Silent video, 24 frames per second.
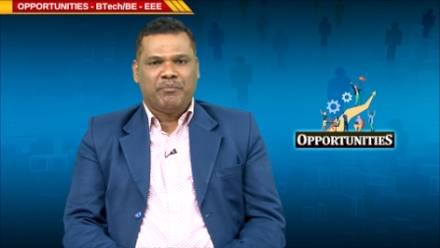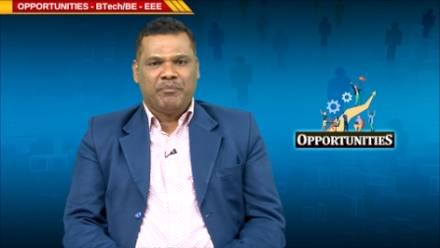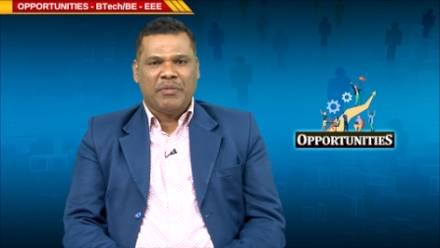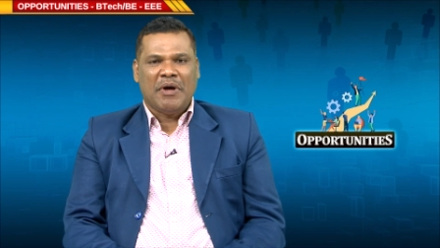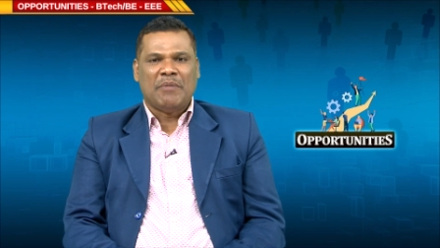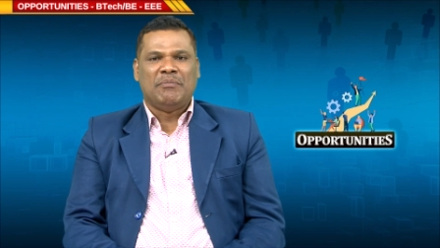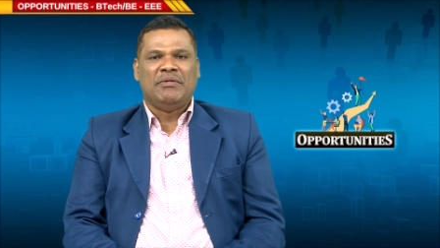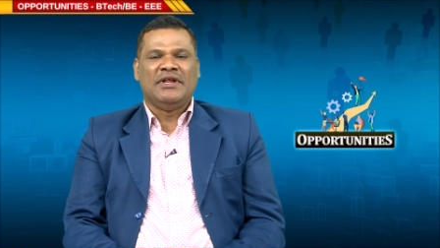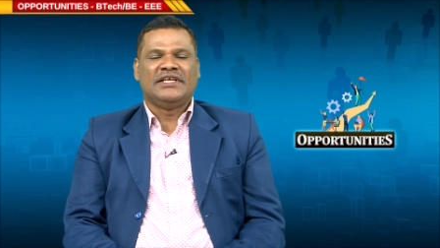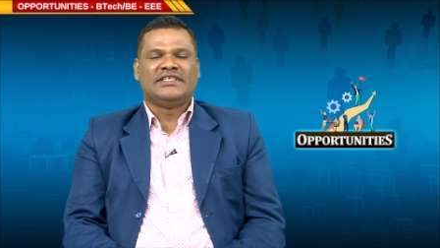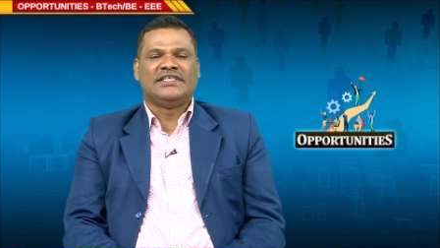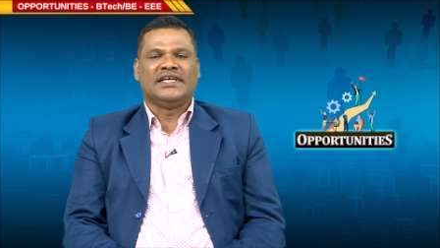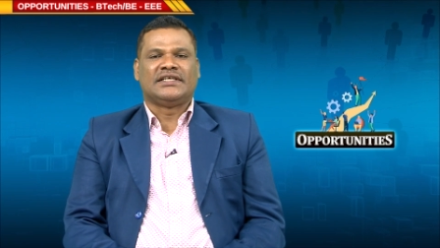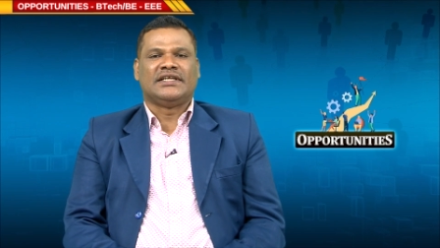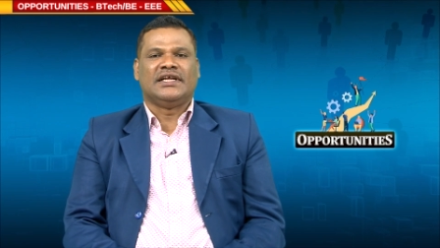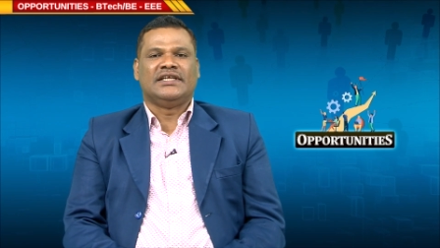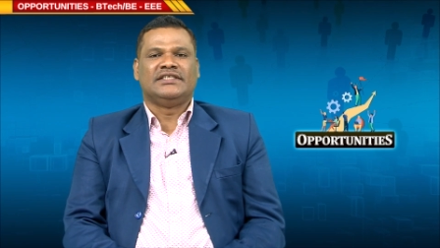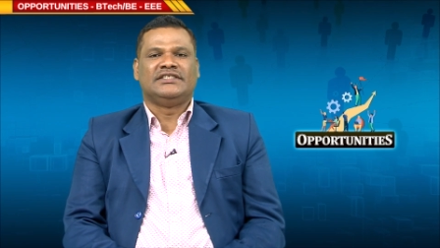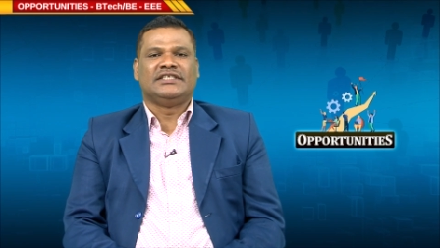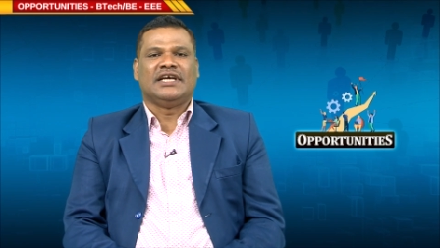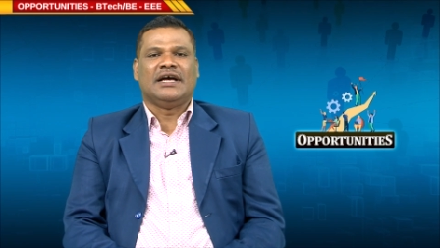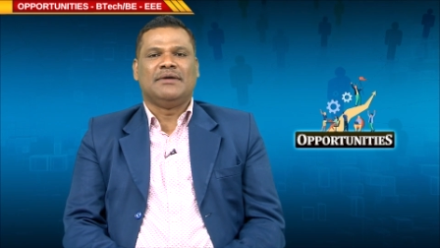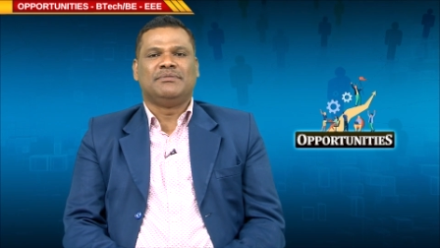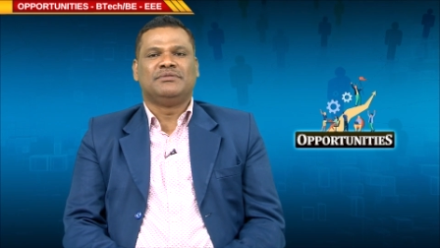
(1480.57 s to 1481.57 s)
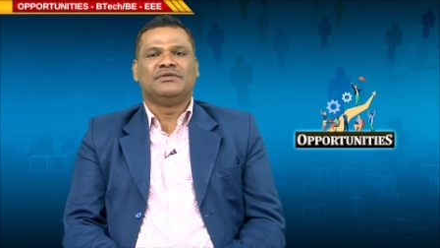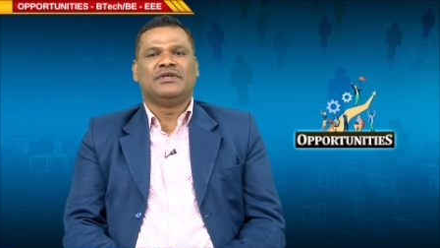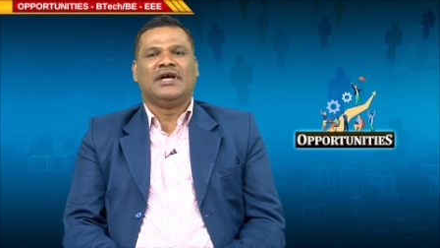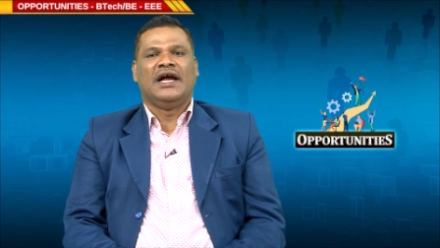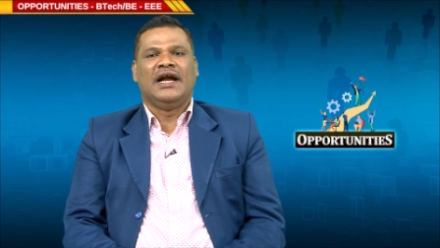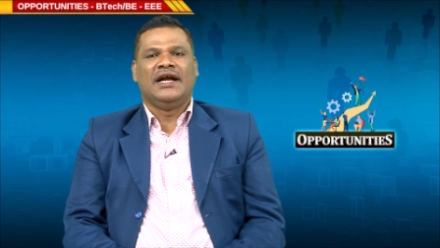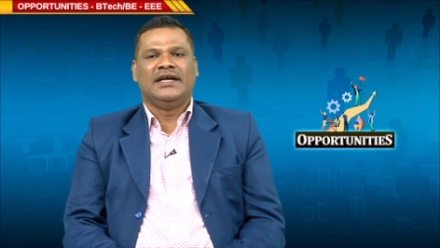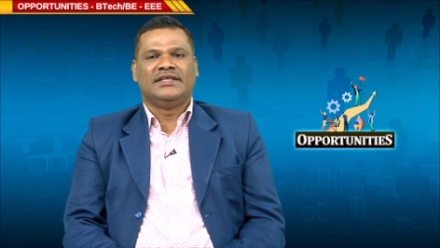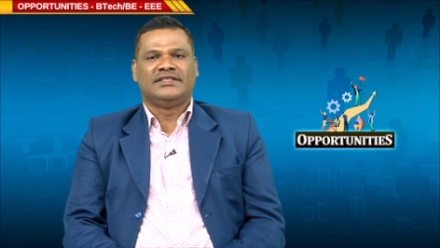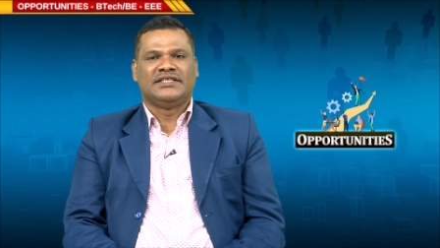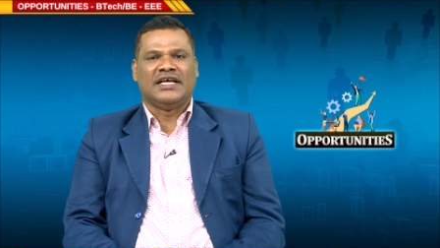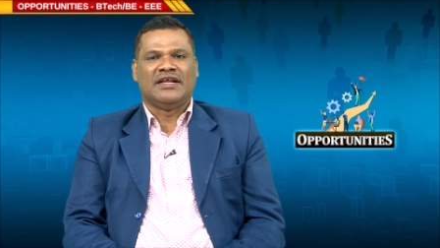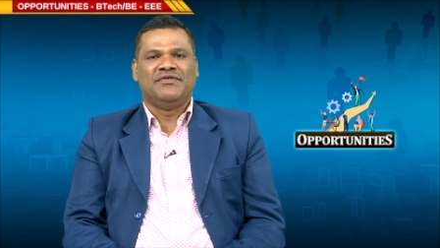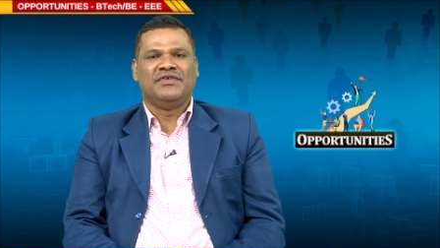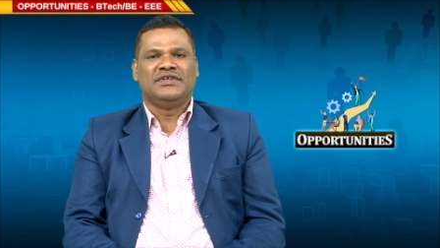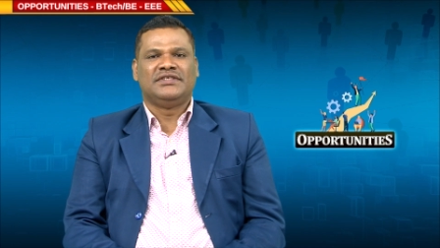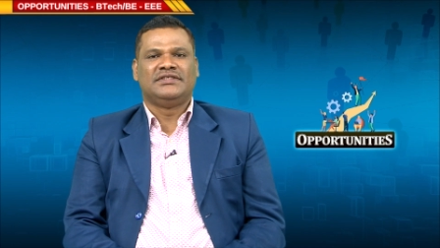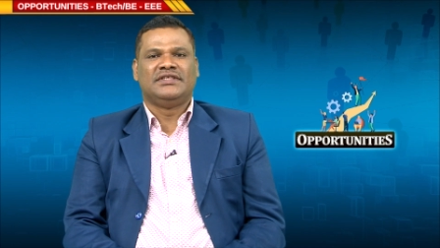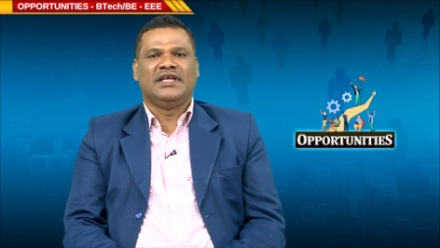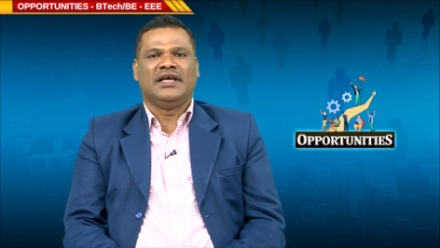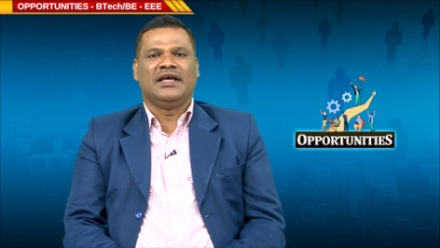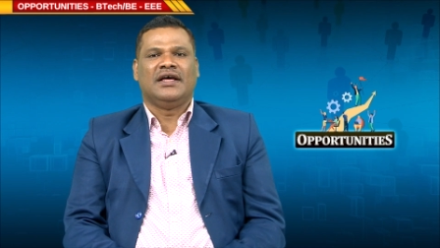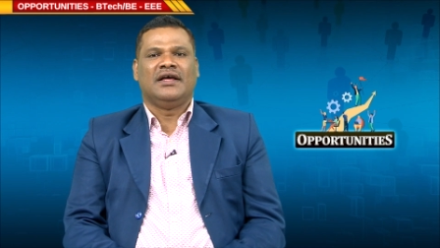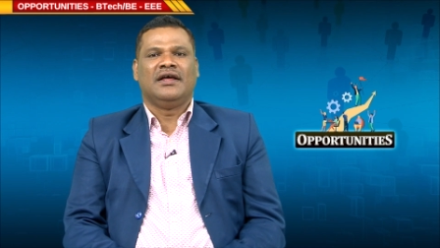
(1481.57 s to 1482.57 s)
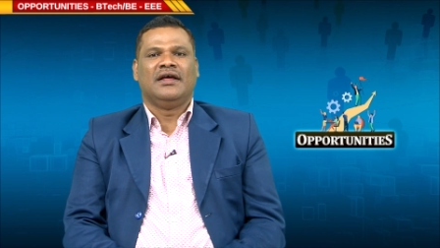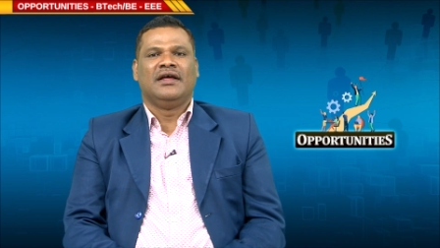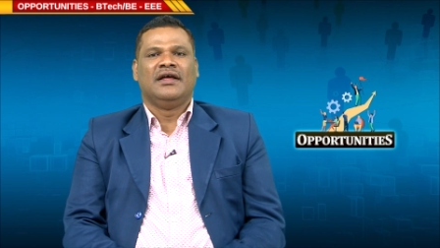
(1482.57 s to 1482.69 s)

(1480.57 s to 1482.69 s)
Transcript: public sector jobs and service the